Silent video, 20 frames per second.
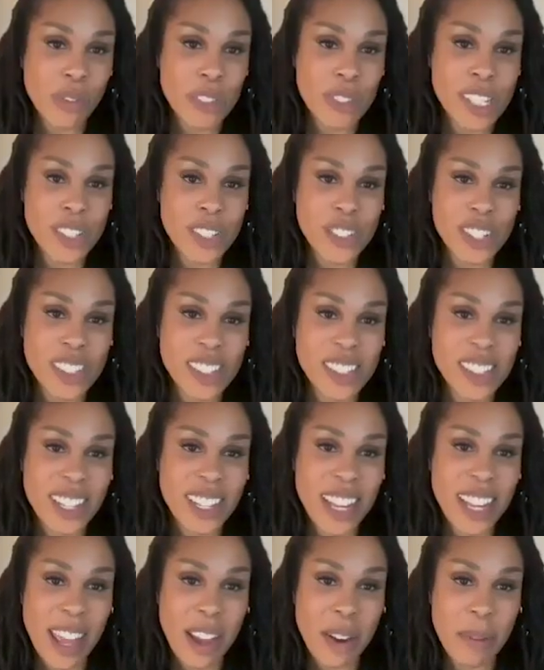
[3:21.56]
all physicians
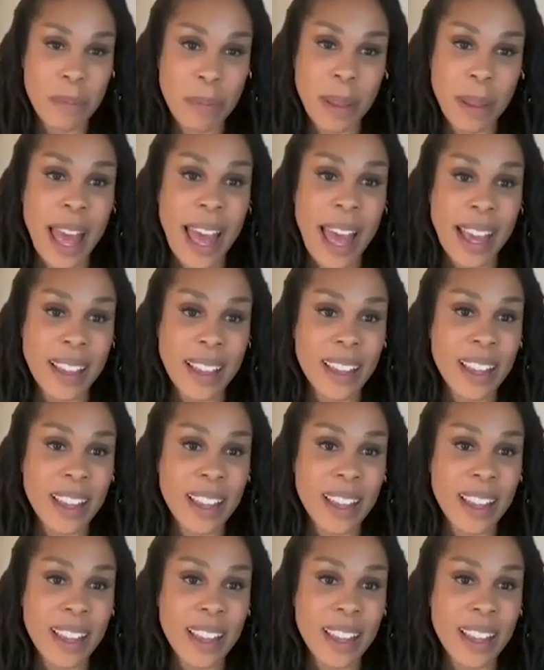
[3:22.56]
today are Black,